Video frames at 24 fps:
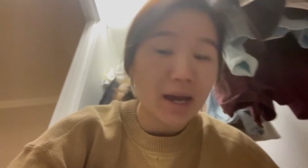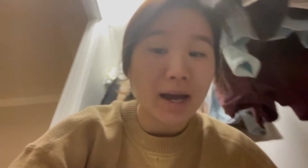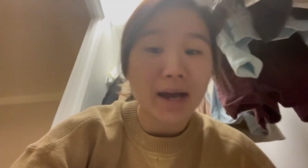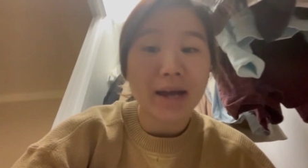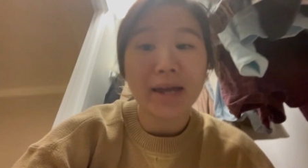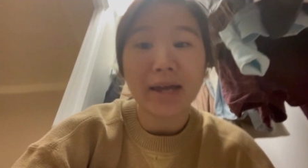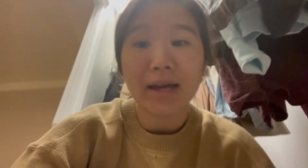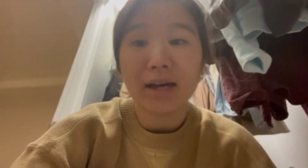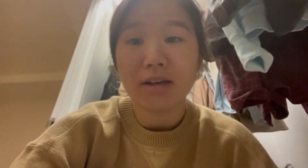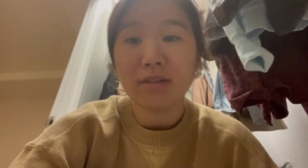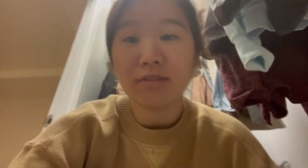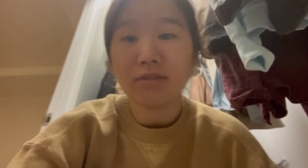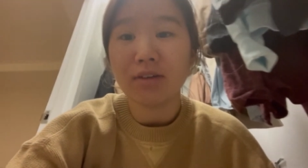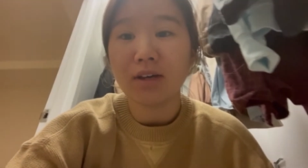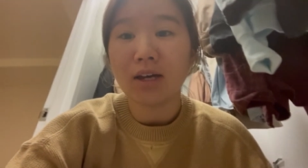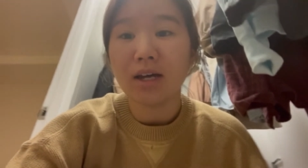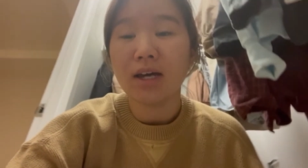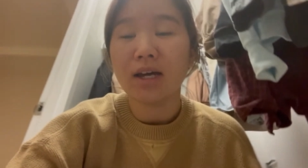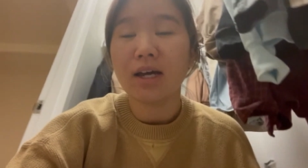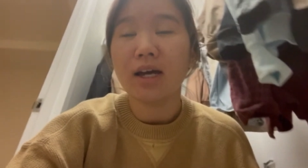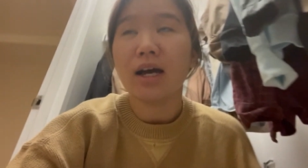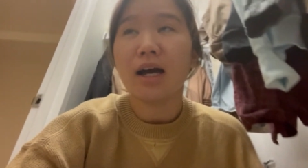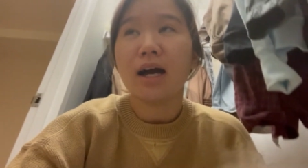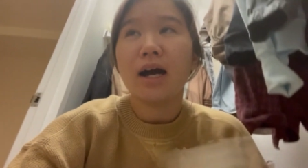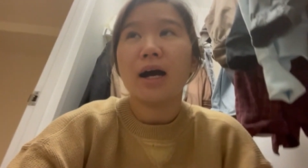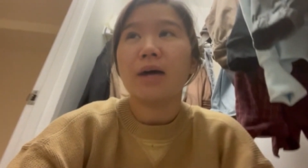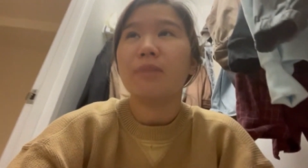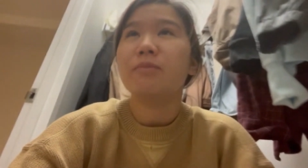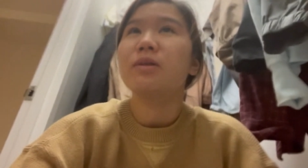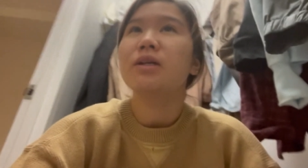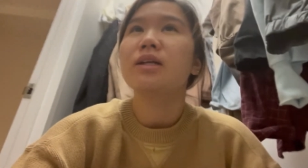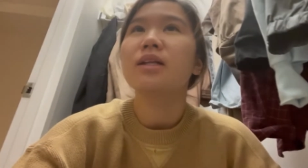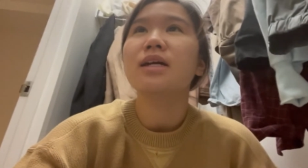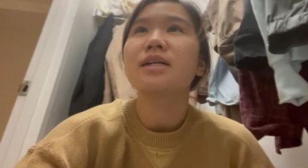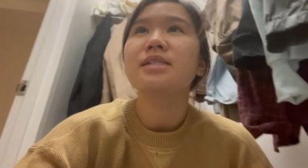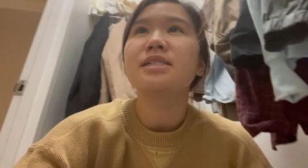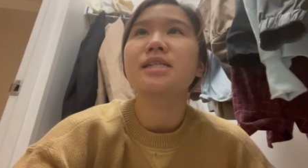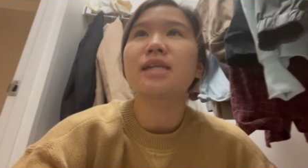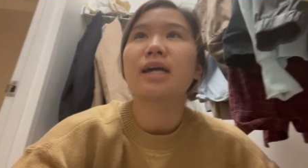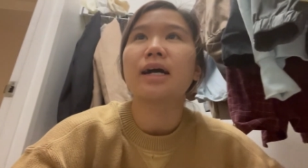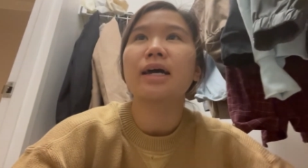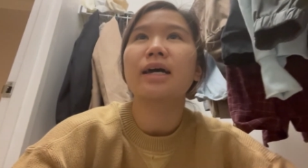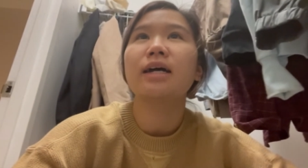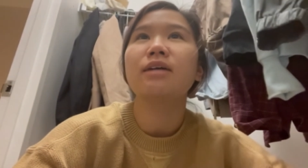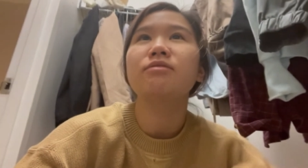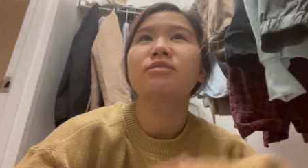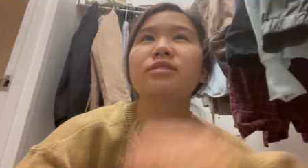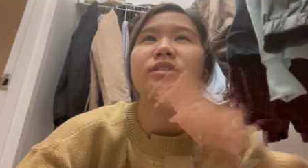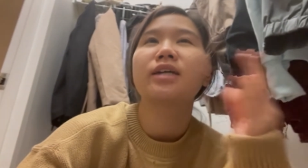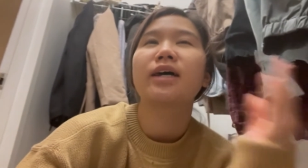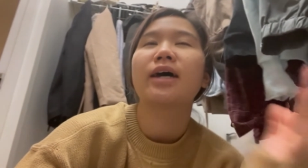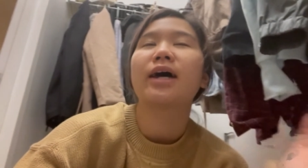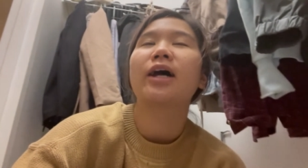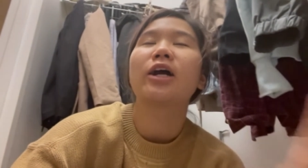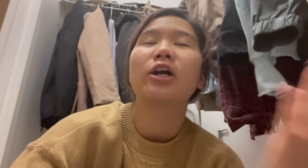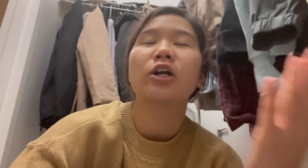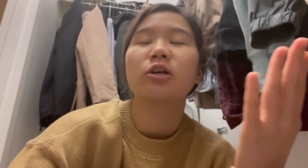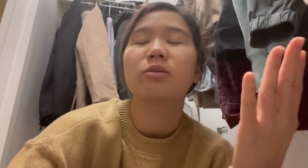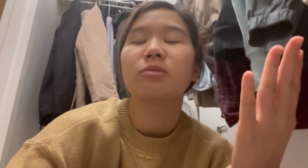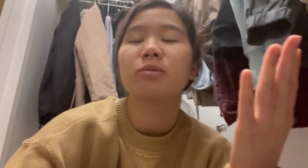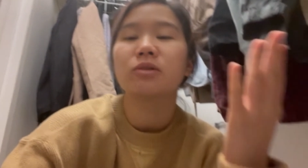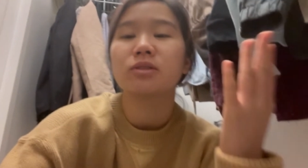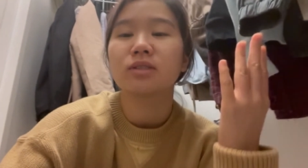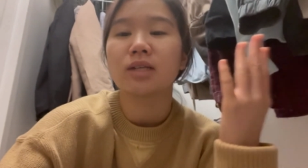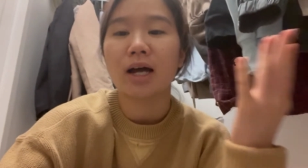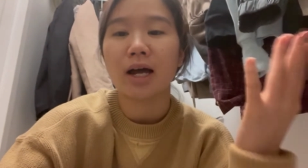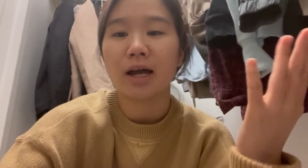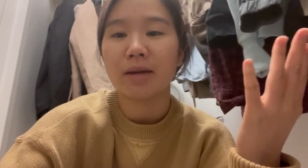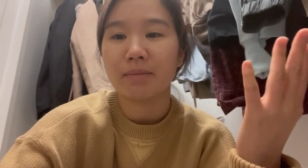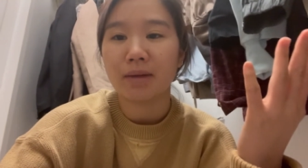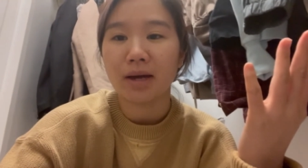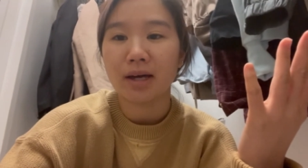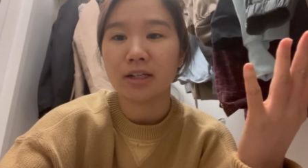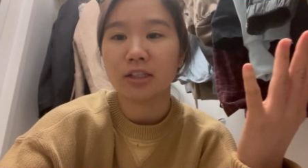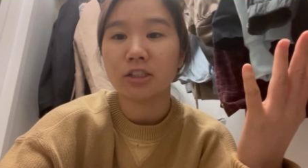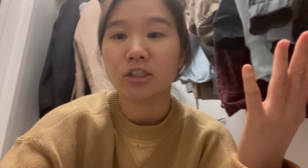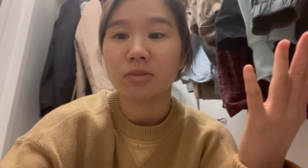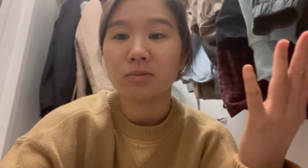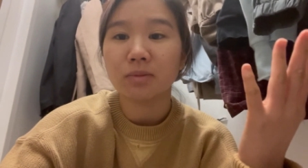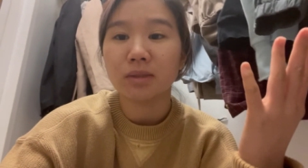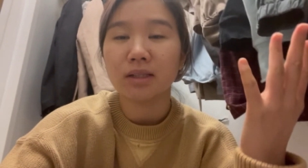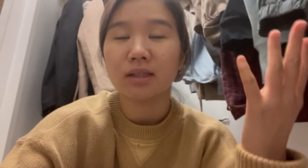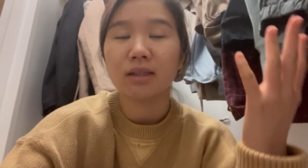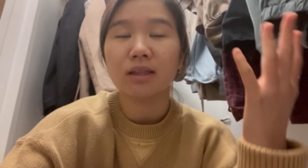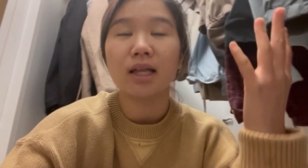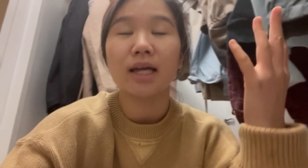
I have, I'm realizing I have terrible time management.